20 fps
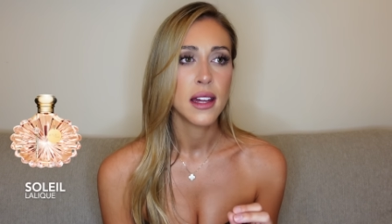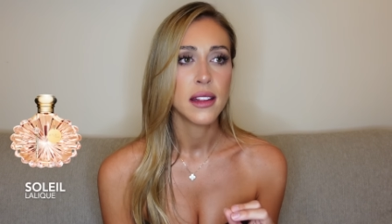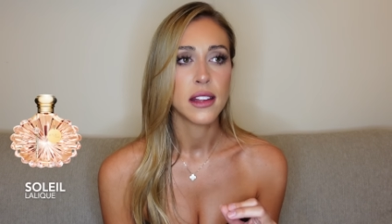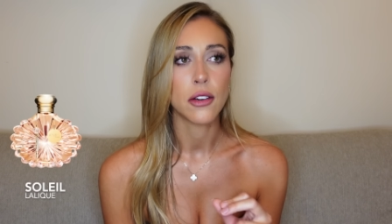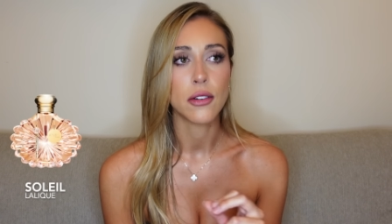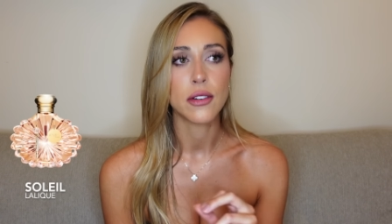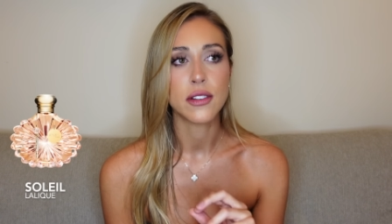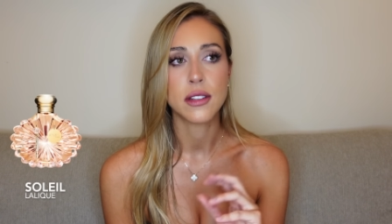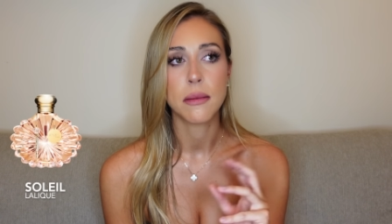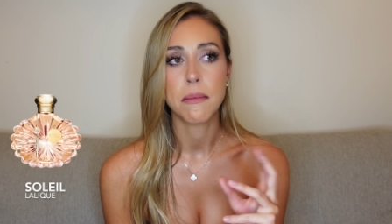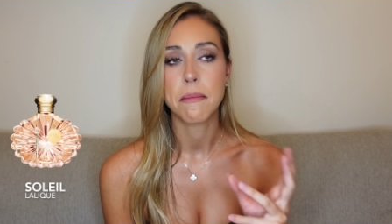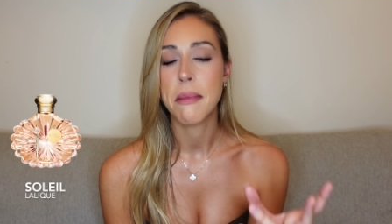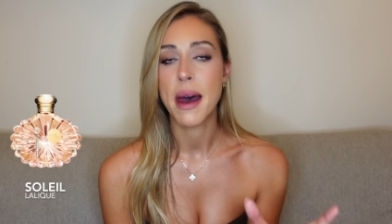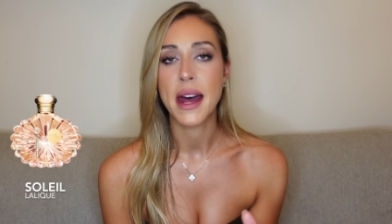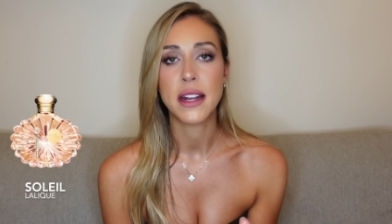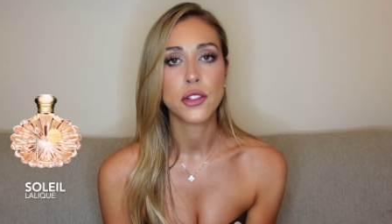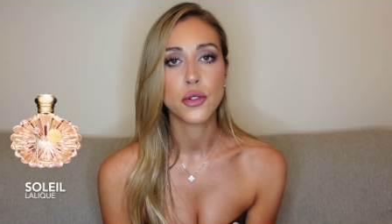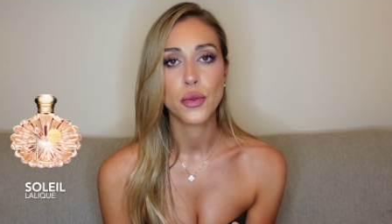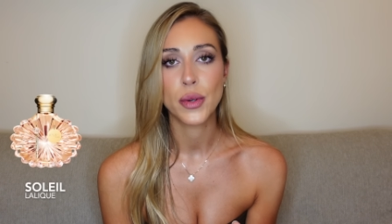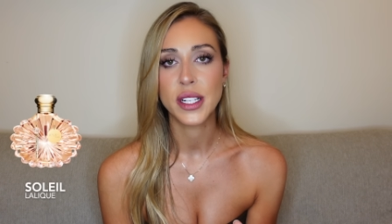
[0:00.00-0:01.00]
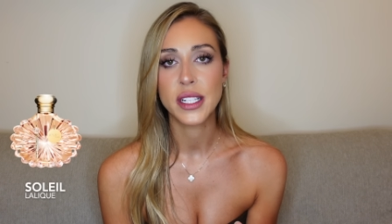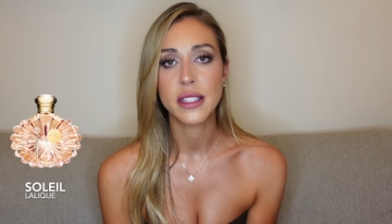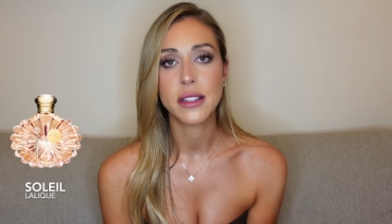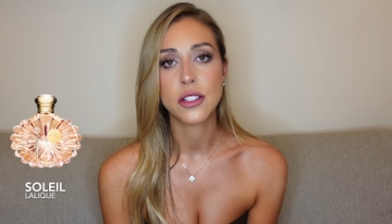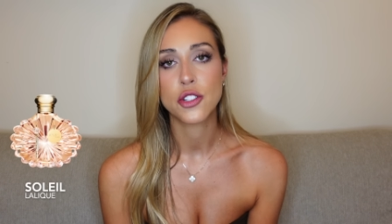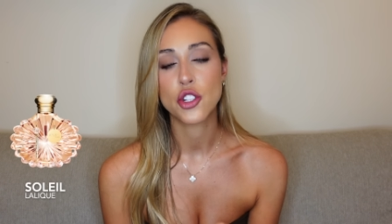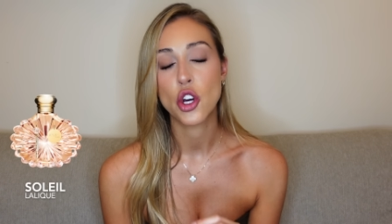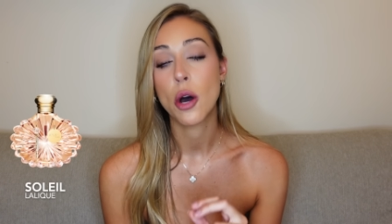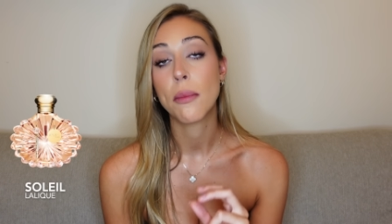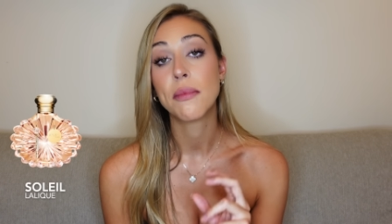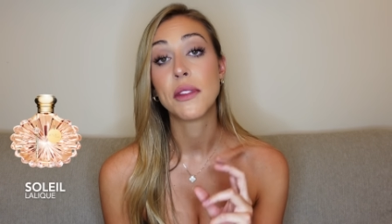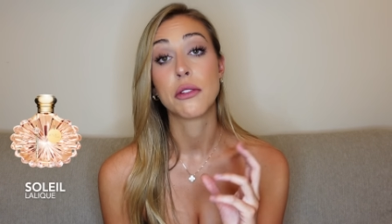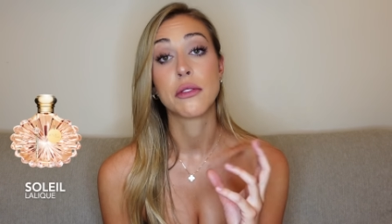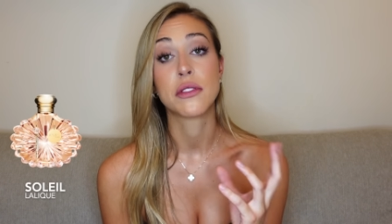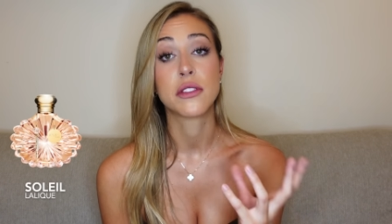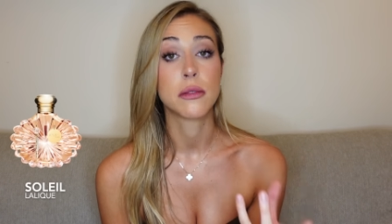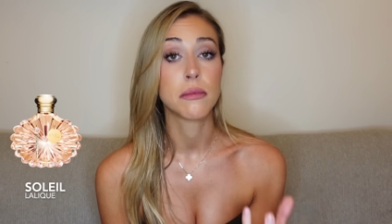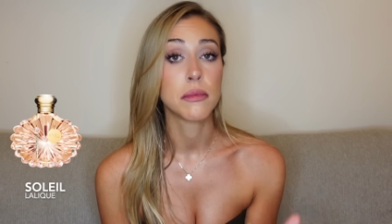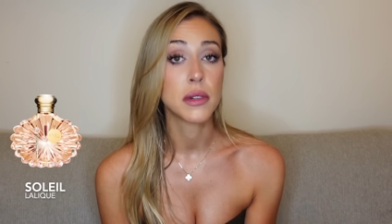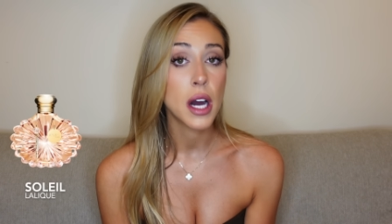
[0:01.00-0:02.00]
There is some mandarin in the top. There
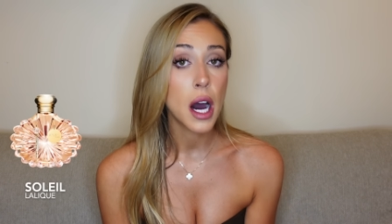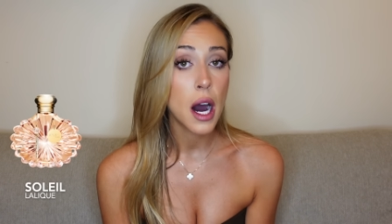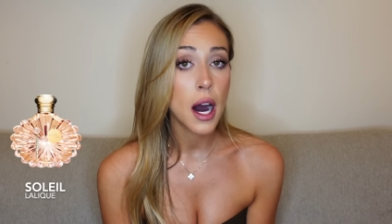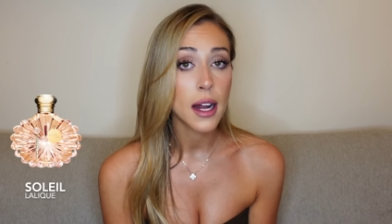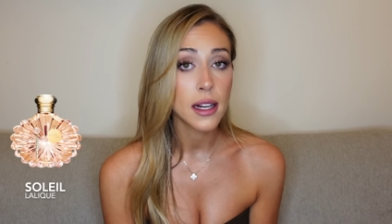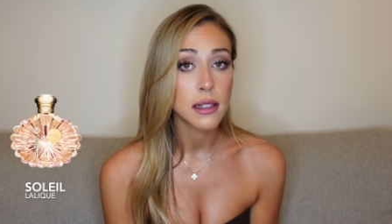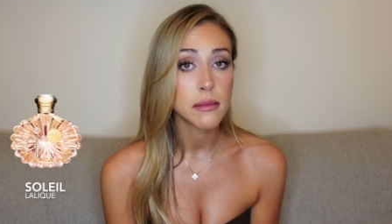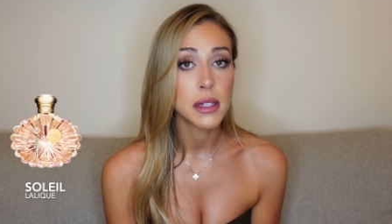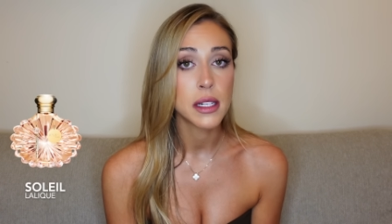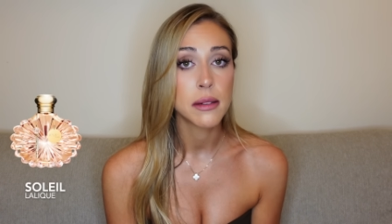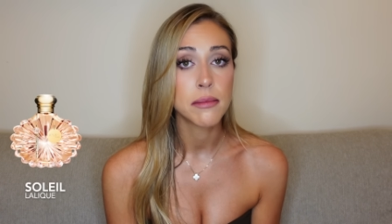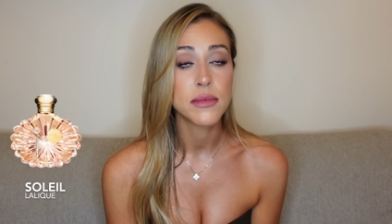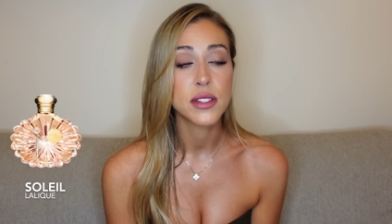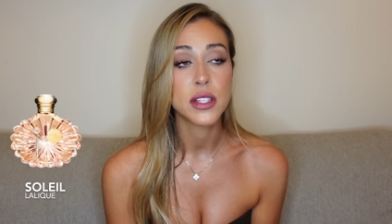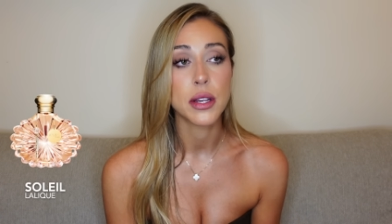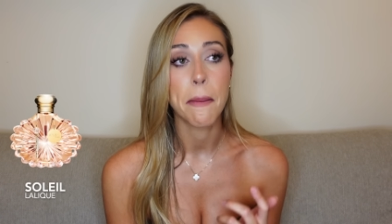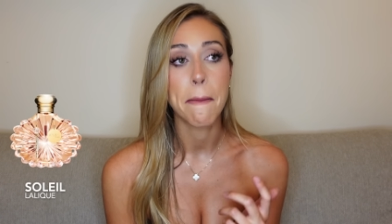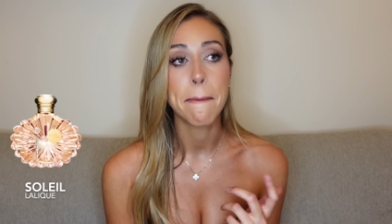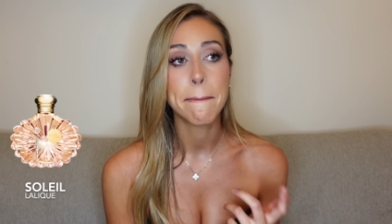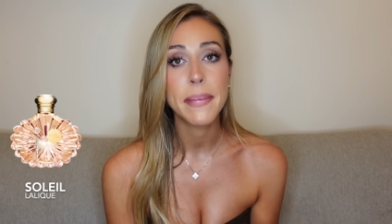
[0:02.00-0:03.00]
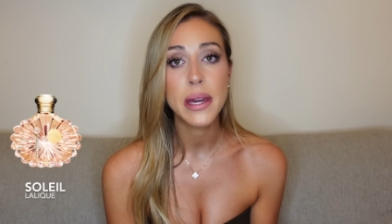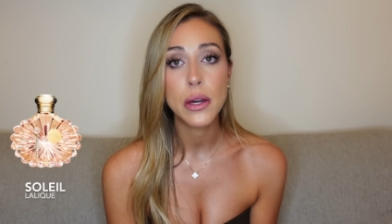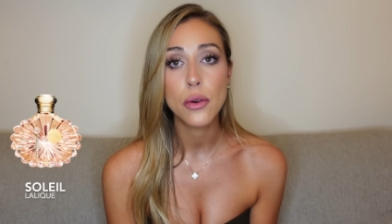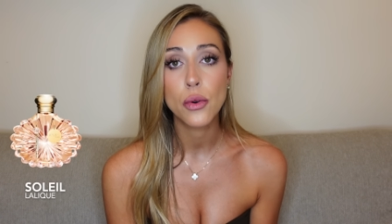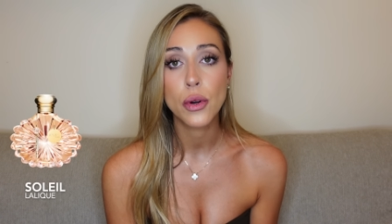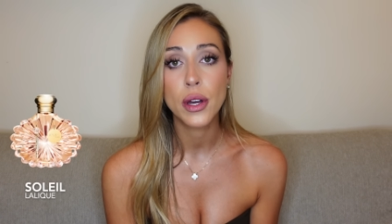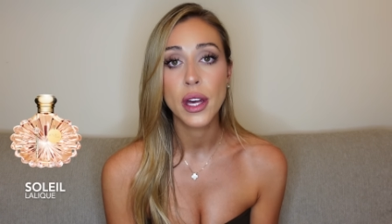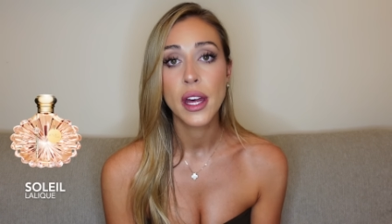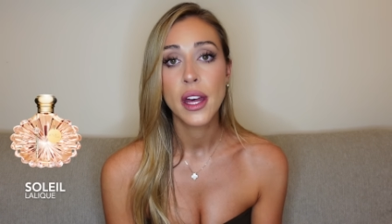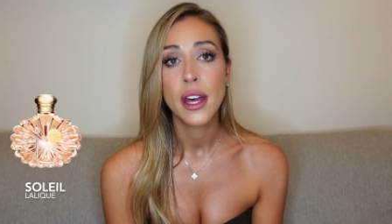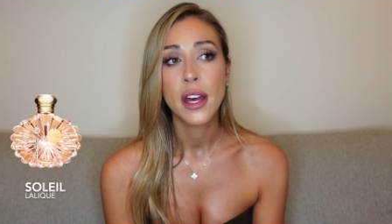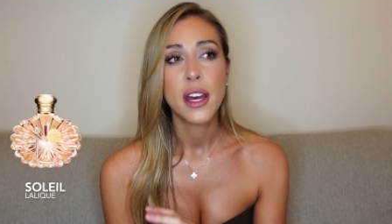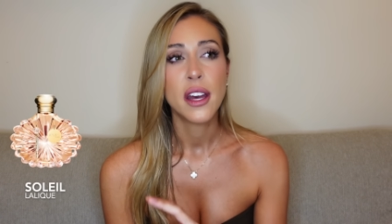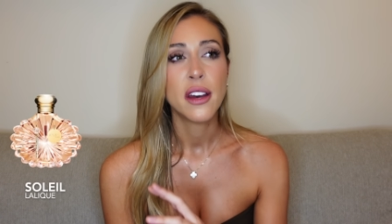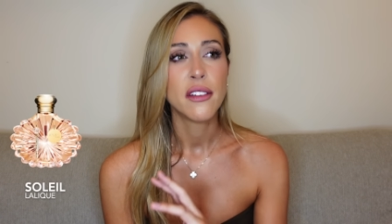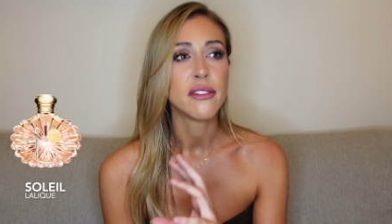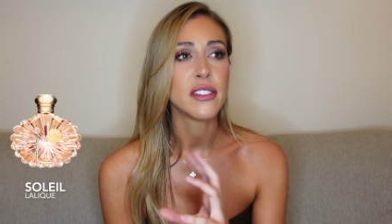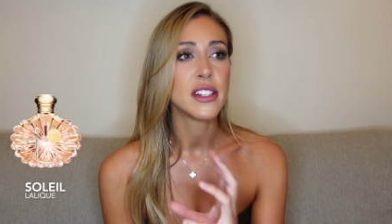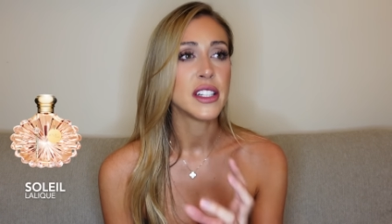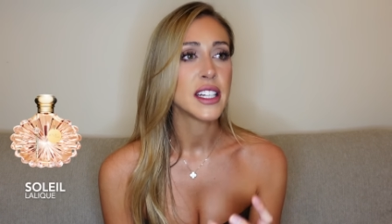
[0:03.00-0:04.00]
is some cardamom, some milk,
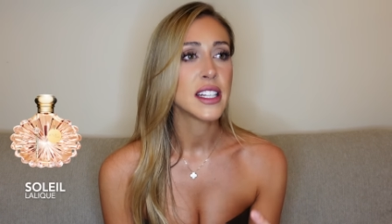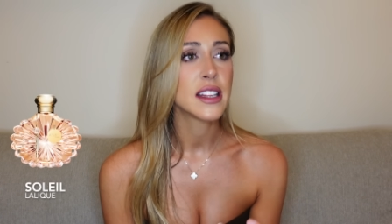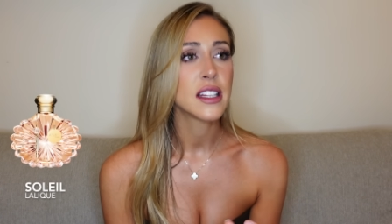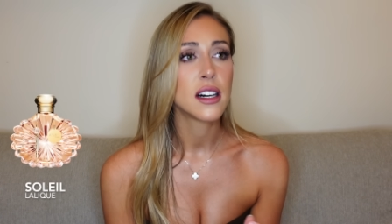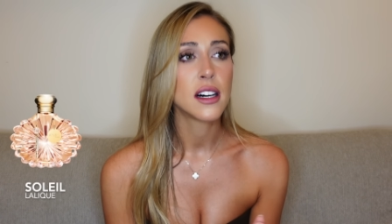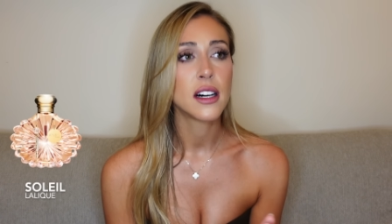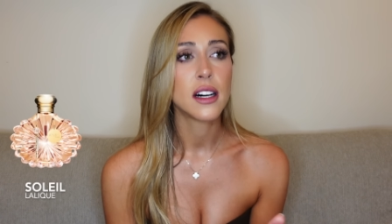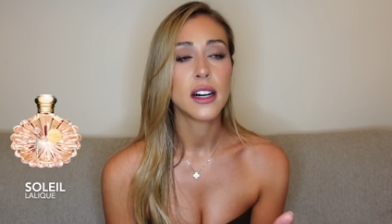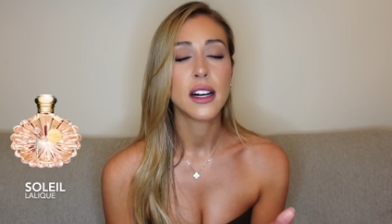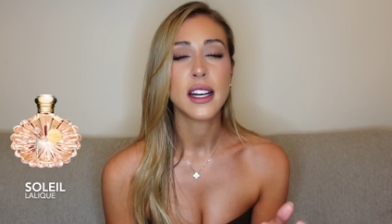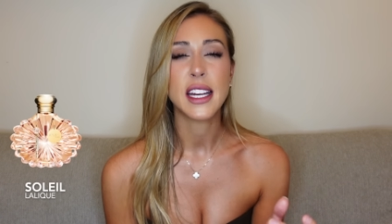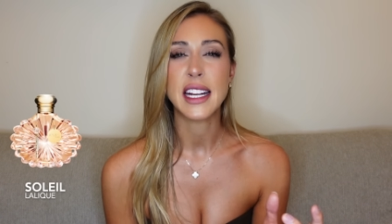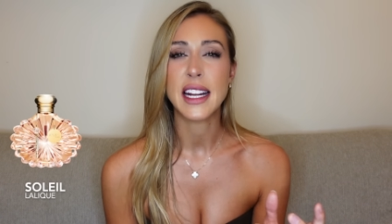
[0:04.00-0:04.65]
vanilla.